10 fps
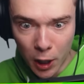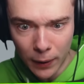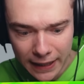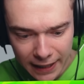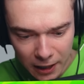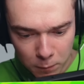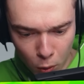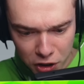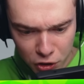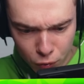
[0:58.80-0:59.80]
and now I can get
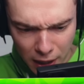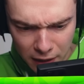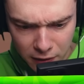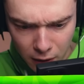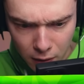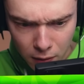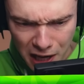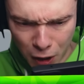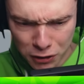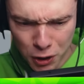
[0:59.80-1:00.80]
more strength
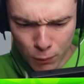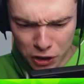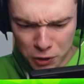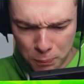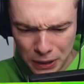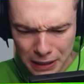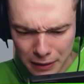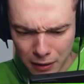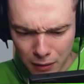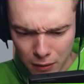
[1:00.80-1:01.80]
and also more
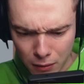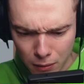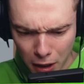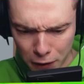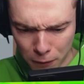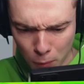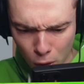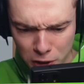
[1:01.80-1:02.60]
speed and even more